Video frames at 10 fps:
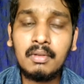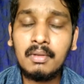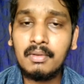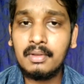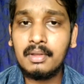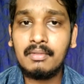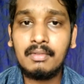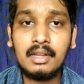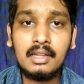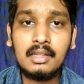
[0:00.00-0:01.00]
me
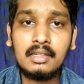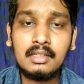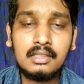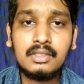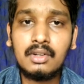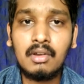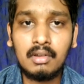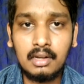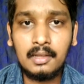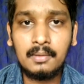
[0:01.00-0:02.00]
very
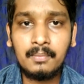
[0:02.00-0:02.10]
strongly